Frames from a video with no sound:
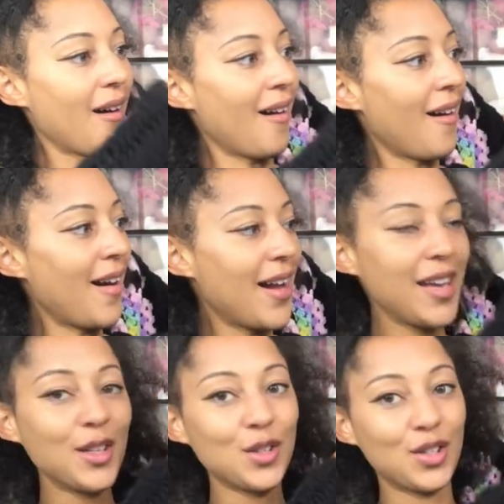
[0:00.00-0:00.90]

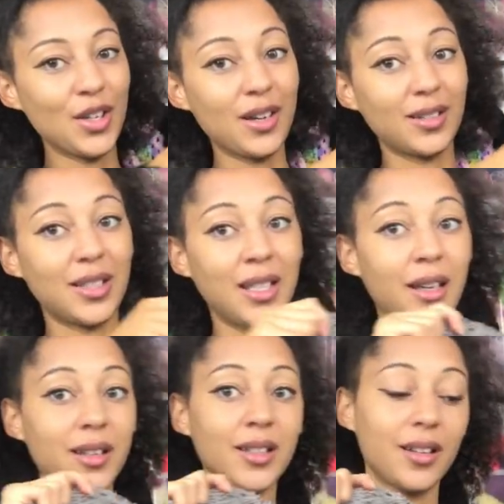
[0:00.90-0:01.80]
I
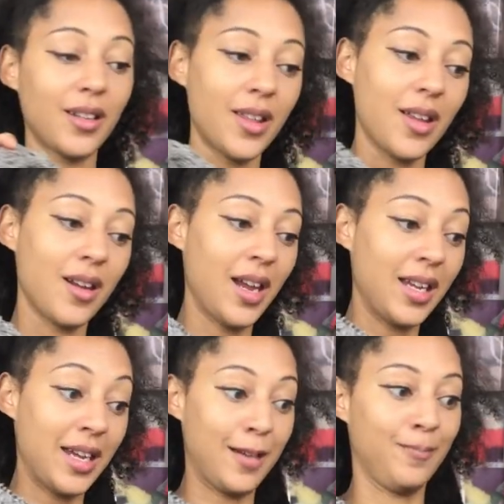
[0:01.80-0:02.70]
started
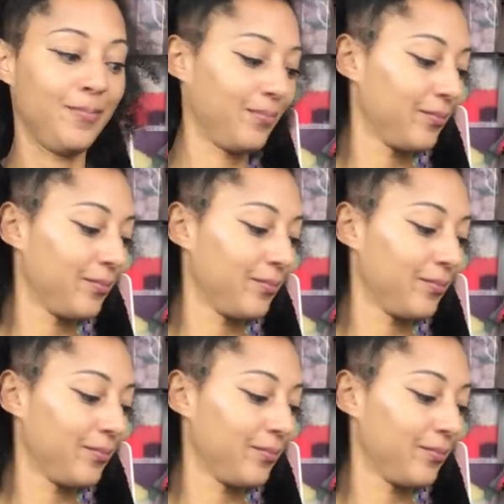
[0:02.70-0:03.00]
again,